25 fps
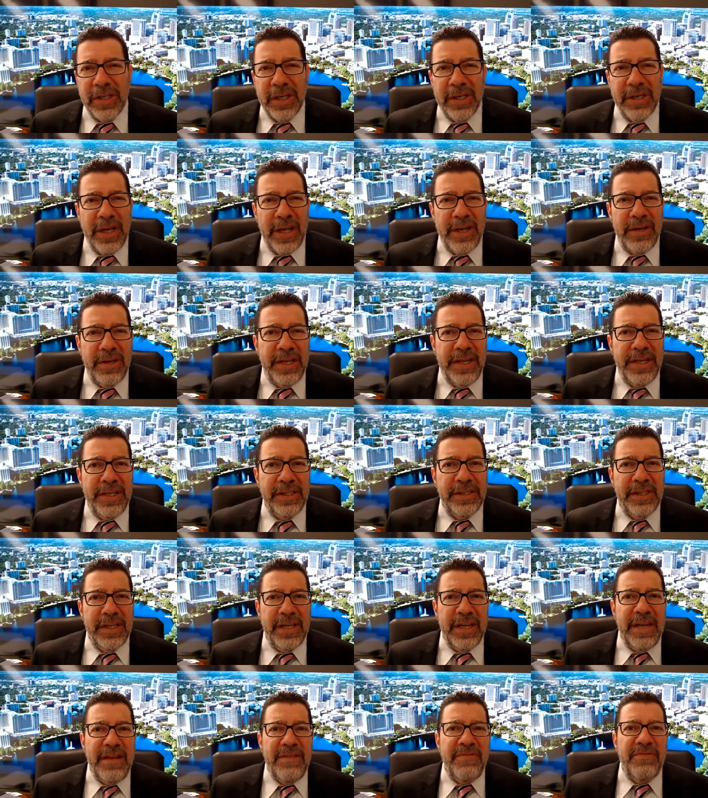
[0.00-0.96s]
and, and these
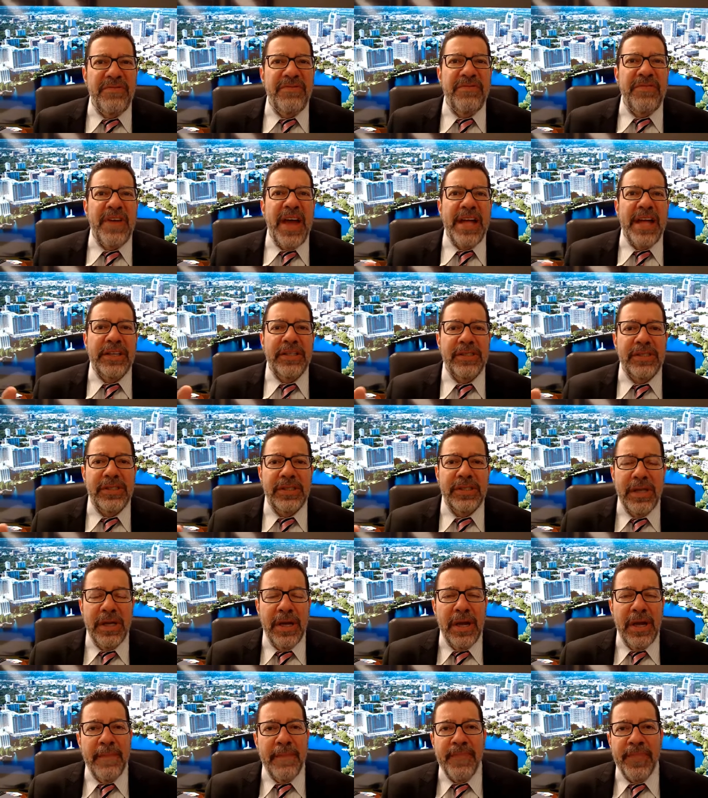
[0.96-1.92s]
events
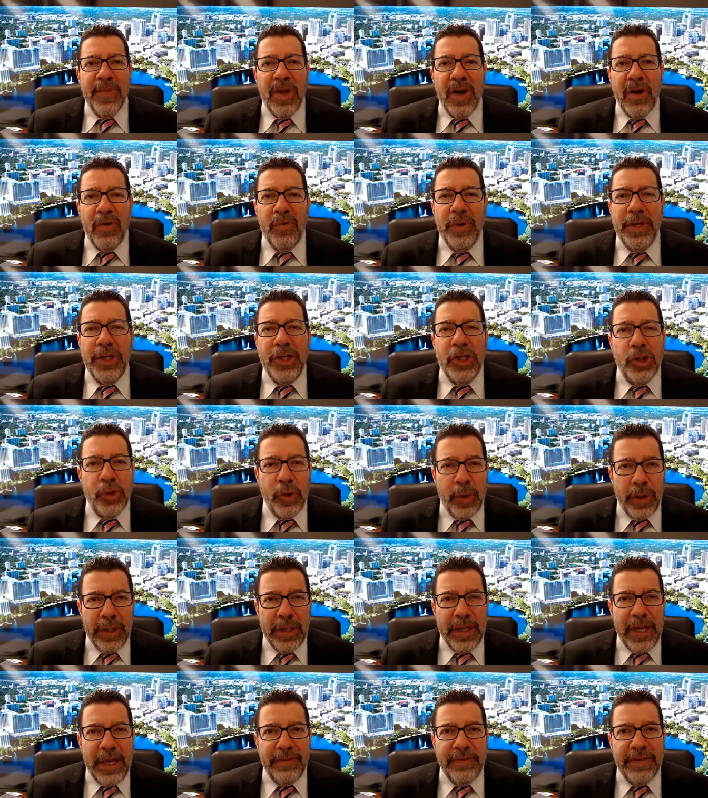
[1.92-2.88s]
are really short
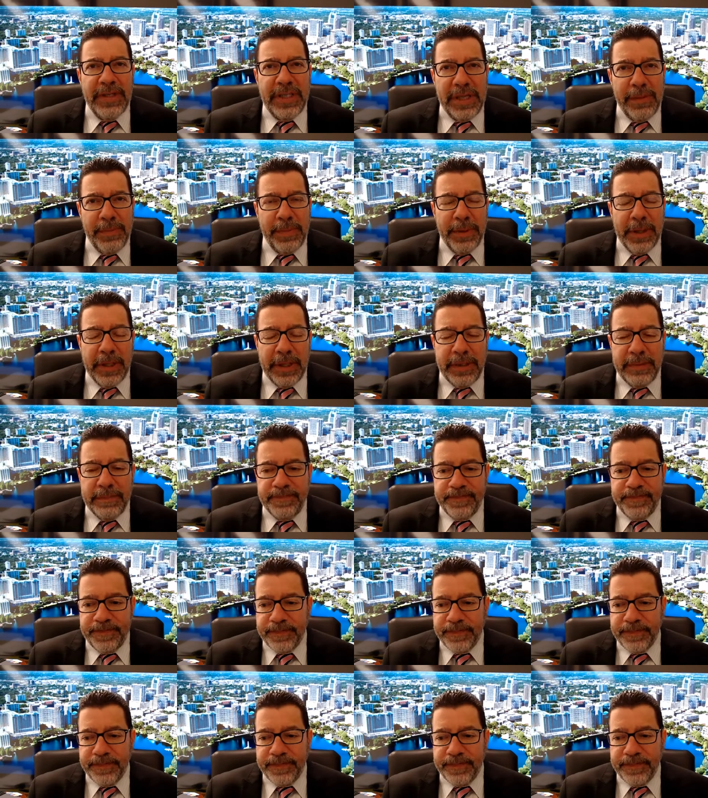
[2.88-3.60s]
lived typically.